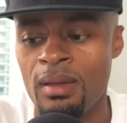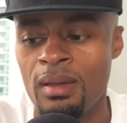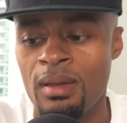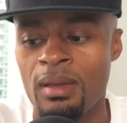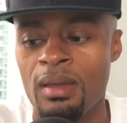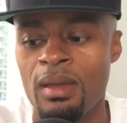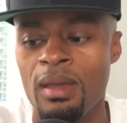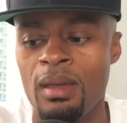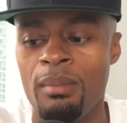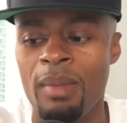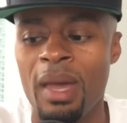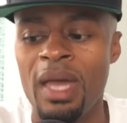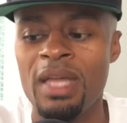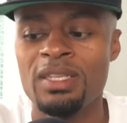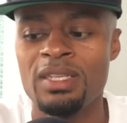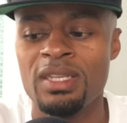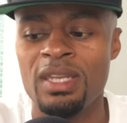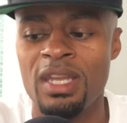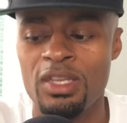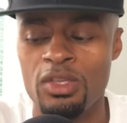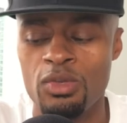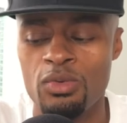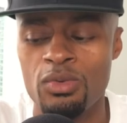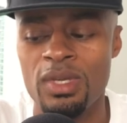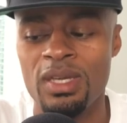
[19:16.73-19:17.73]
Imagine
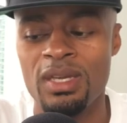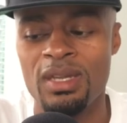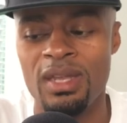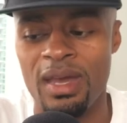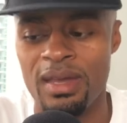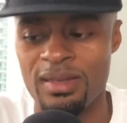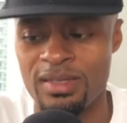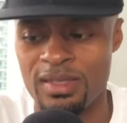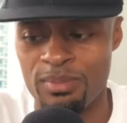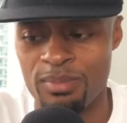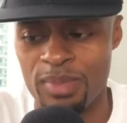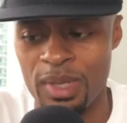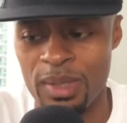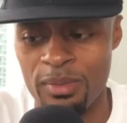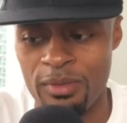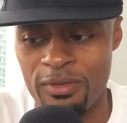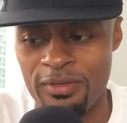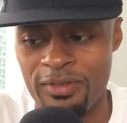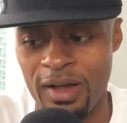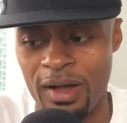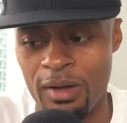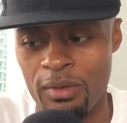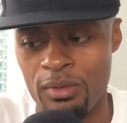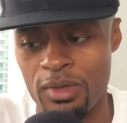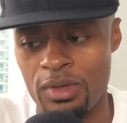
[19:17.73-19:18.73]
that you did have some people
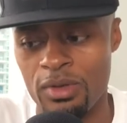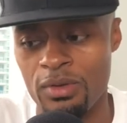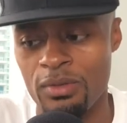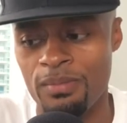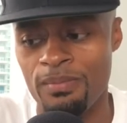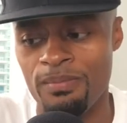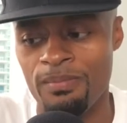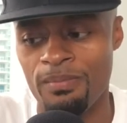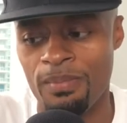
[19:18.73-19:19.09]
following you.